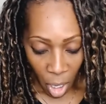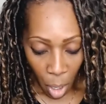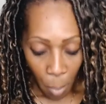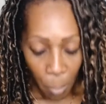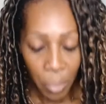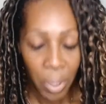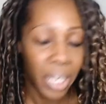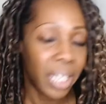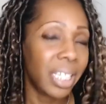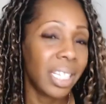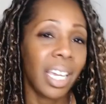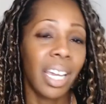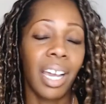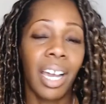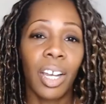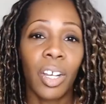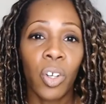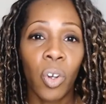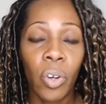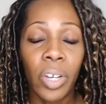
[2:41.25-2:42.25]
But
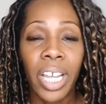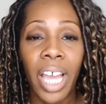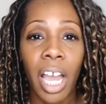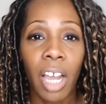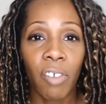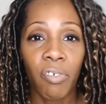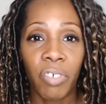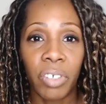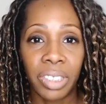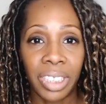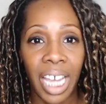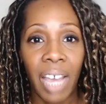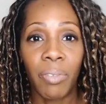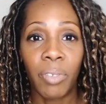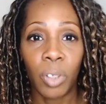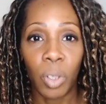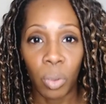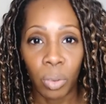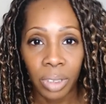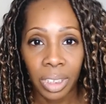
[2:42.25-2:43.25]
choreographers have their
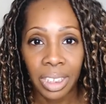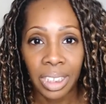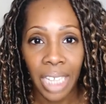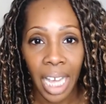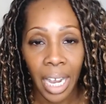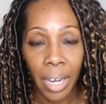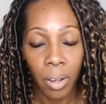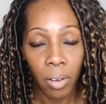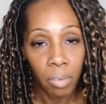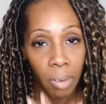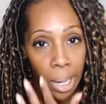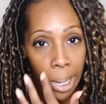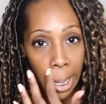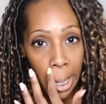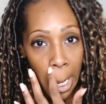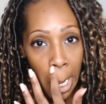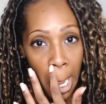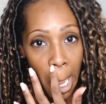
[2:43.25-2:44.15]
own style, right?